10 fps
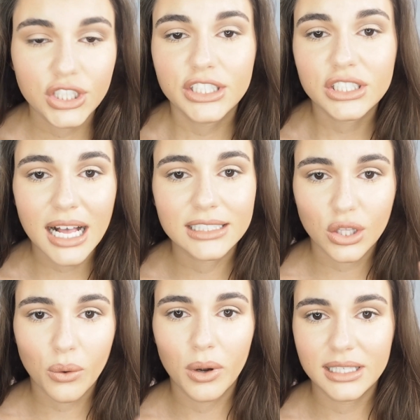She just has
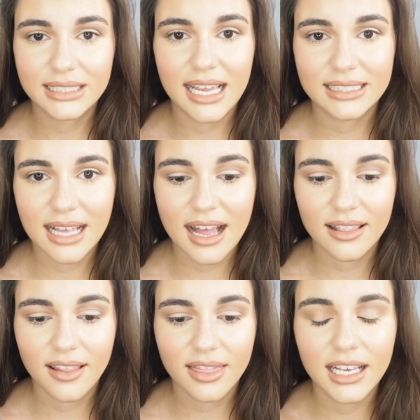the qualities
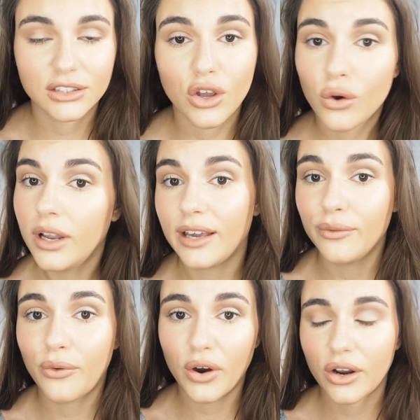and the things that you're
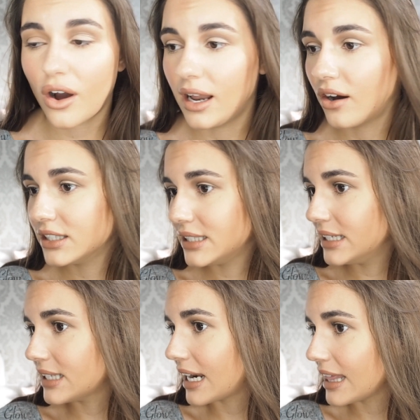looking for in
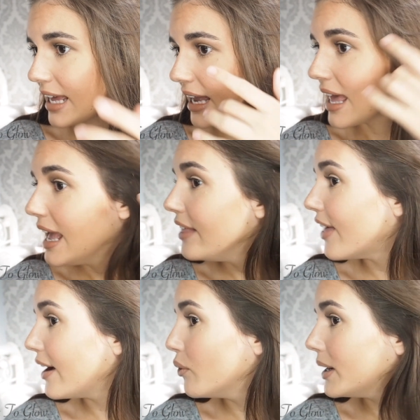highlighters, and I think
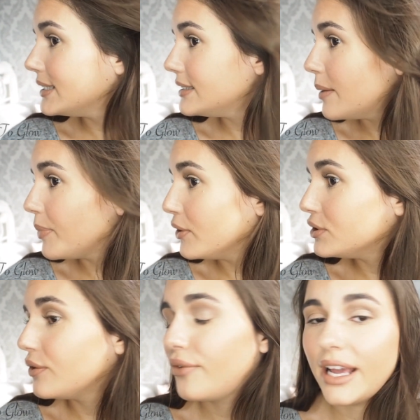they always sit
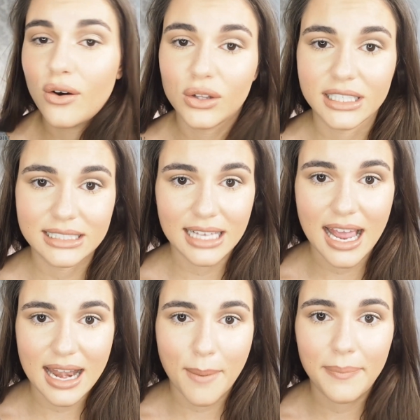beautifully on the
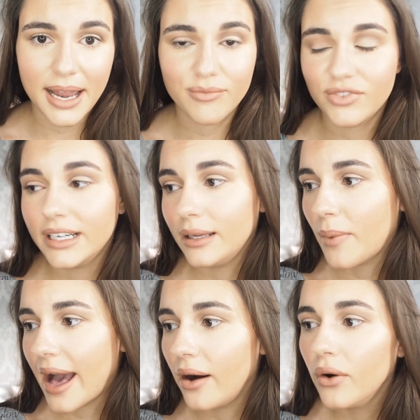skin and blend really
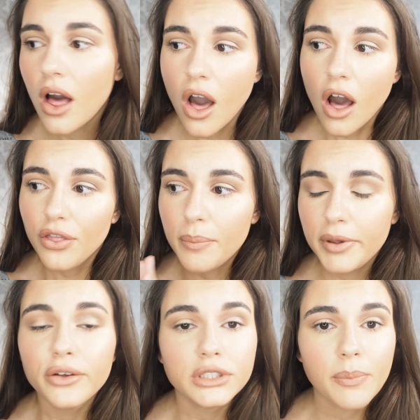well. The
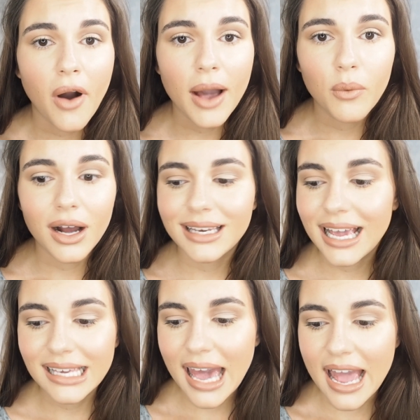Beauty Pie one,
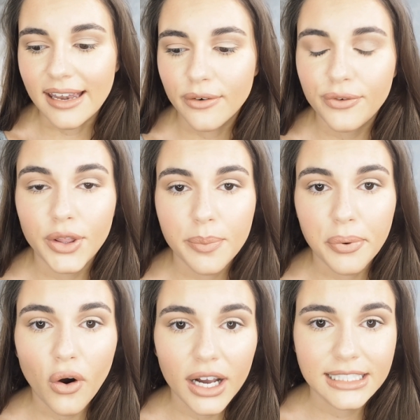again, for the
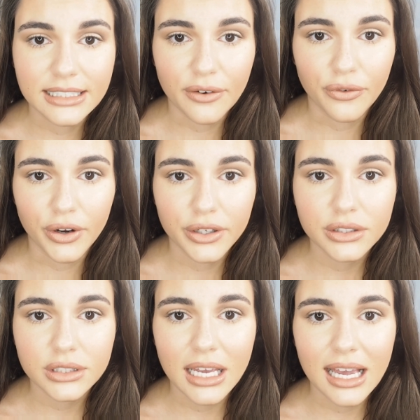price
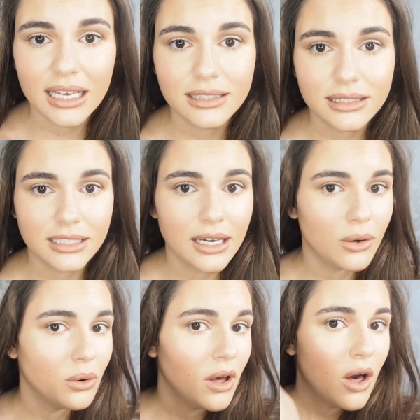difference, it
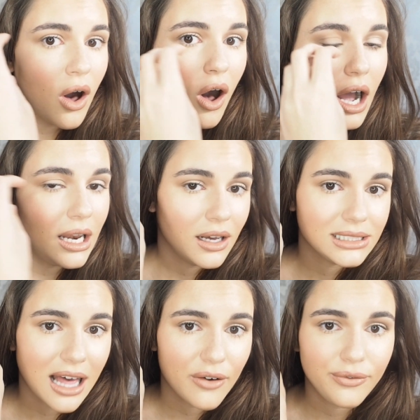still
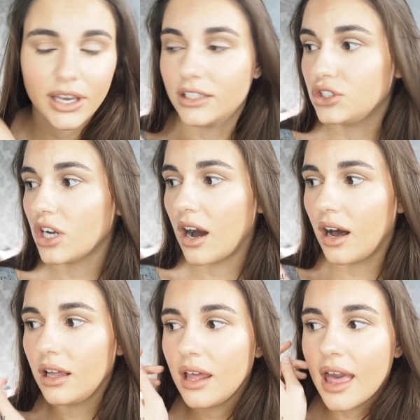highlights that feature,